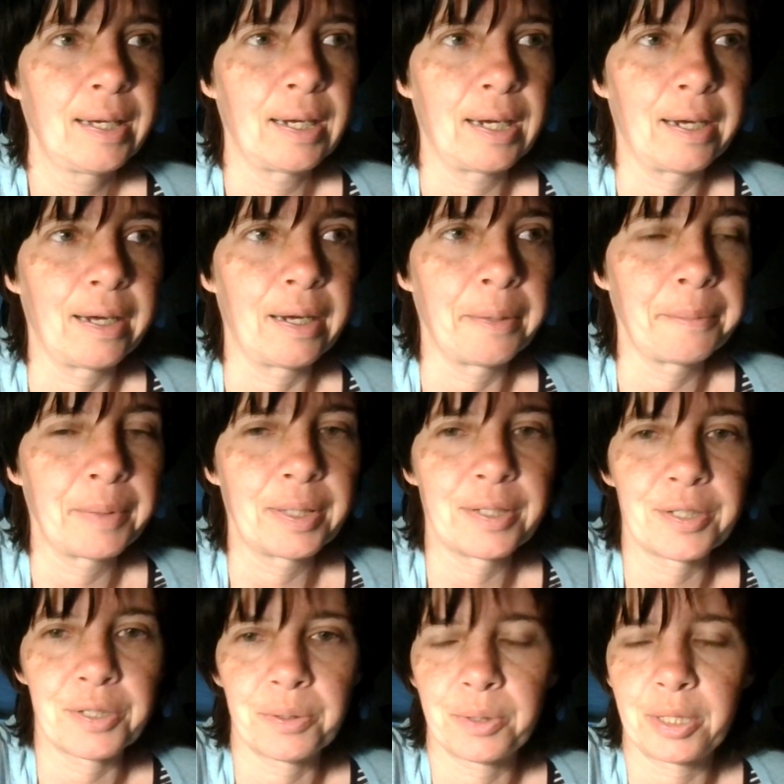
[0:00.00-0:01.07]

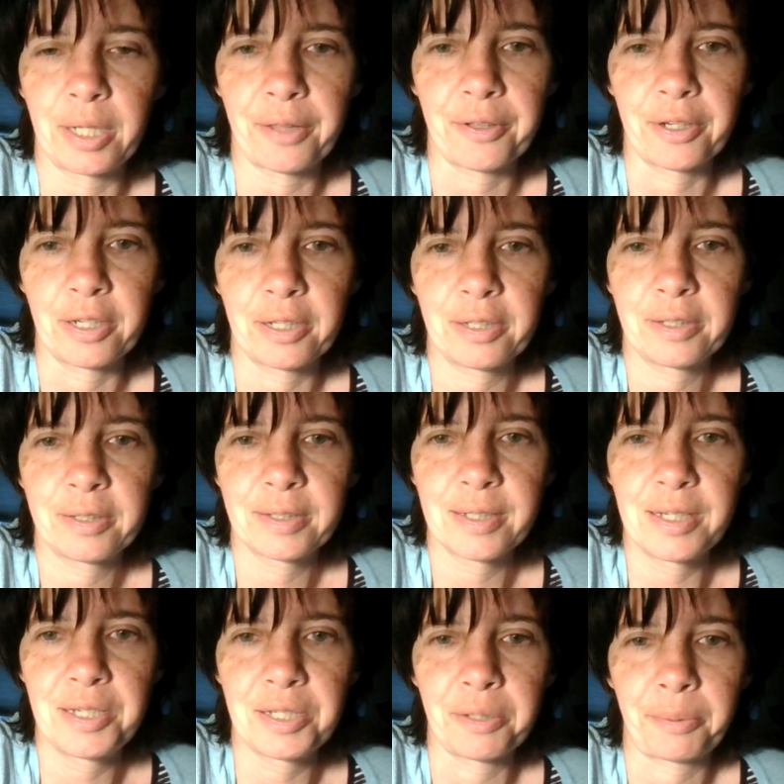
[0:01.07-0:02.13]
and do another
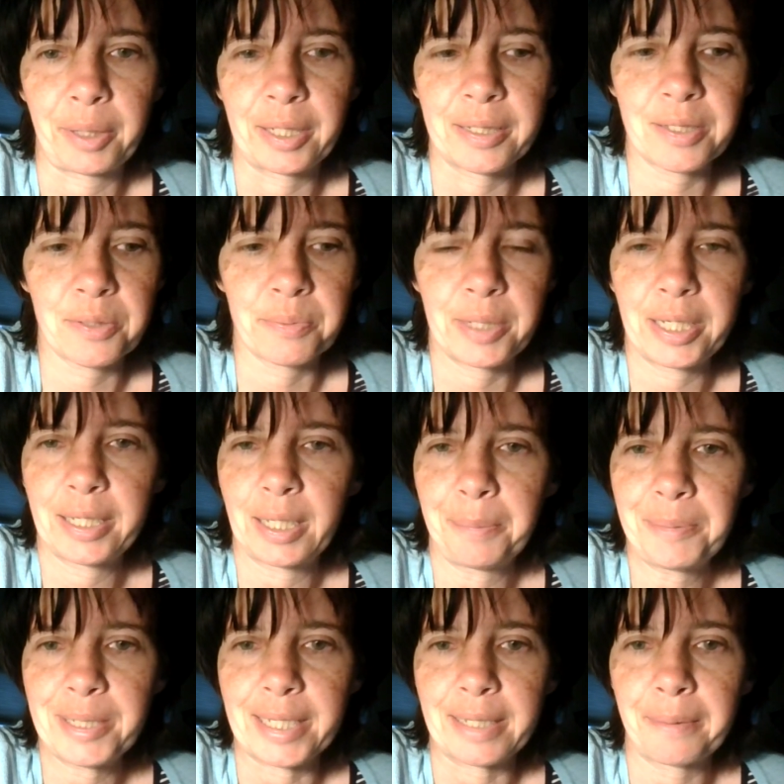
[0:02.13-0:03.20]
Dewey's reading
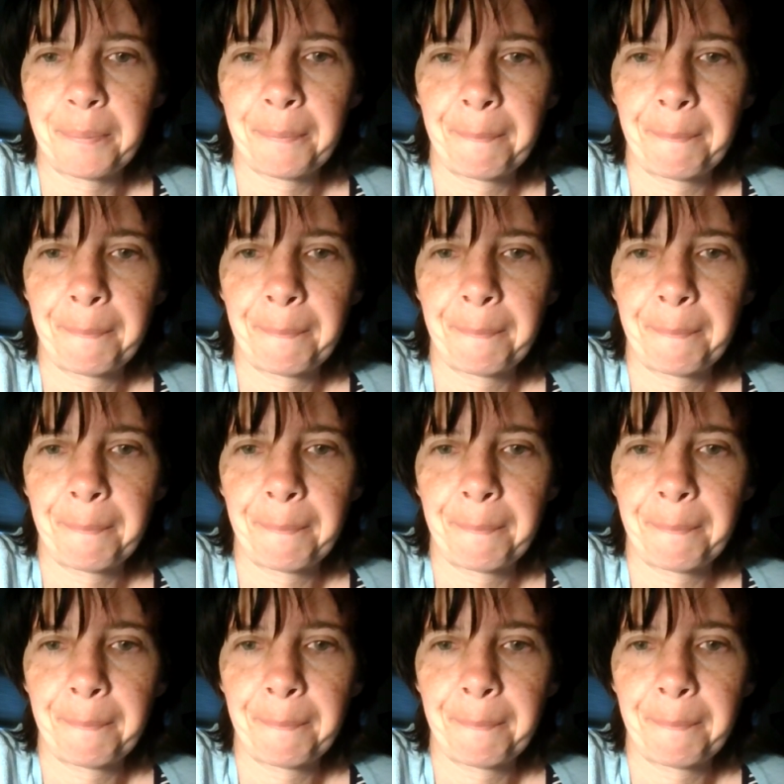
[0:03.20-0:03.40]
update.